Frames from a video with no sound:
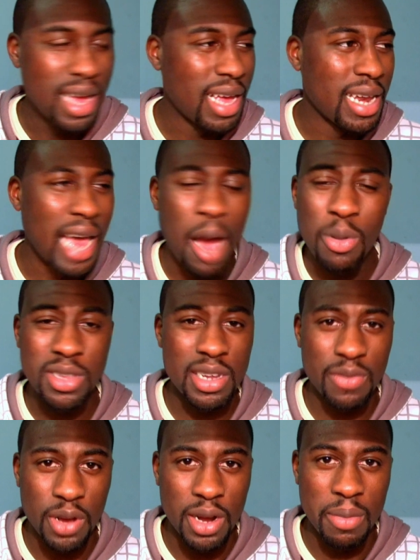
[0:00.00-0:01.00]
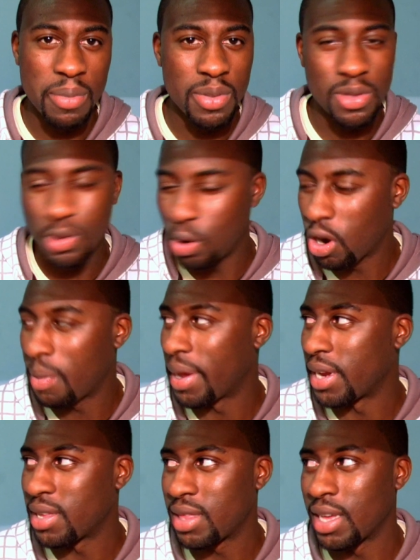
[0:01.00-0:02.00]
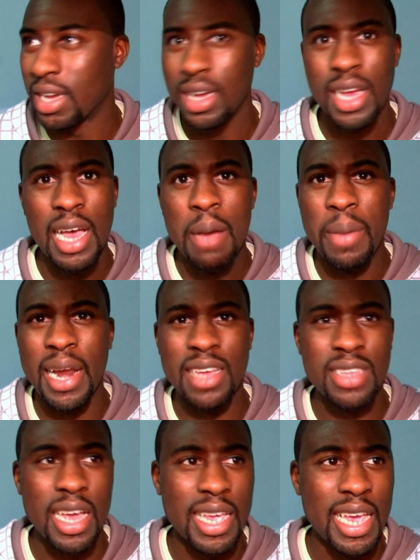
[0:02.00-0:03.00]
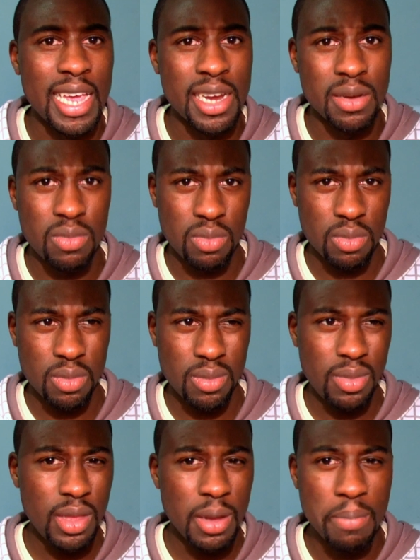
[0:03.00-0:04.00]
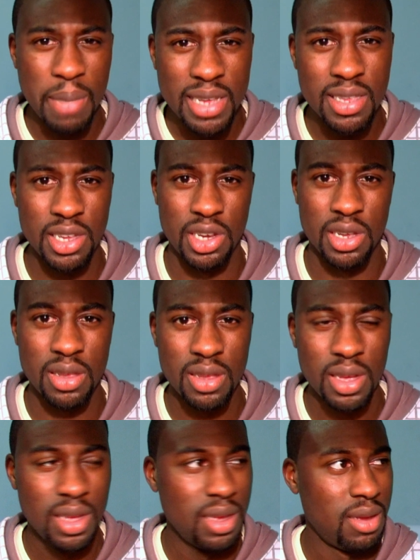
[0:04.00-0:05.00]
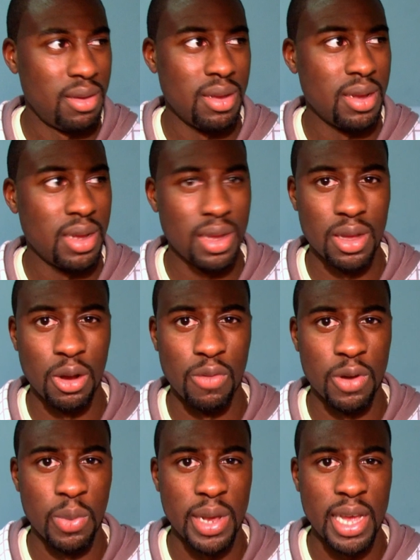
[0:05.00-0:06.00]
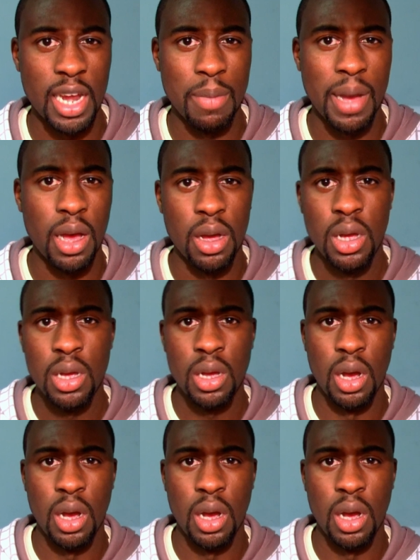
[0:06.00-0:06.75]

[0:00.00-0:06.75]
And I wasn't even going to talk about this thing, but I started getting messages over the weekend about